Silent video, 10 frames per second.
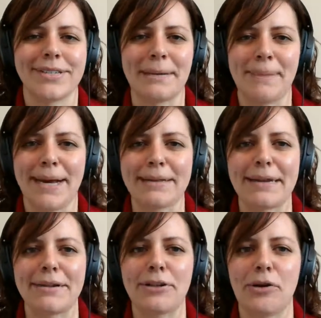just unpack
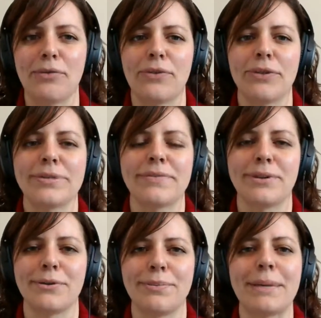that a little for those of
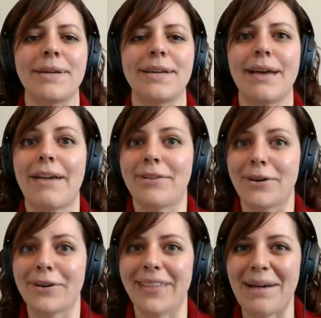you who maybe haven't
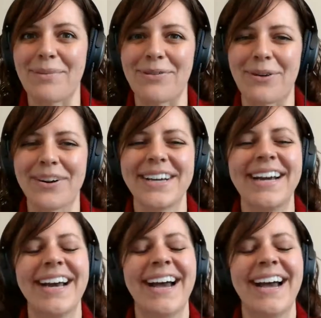heard that before.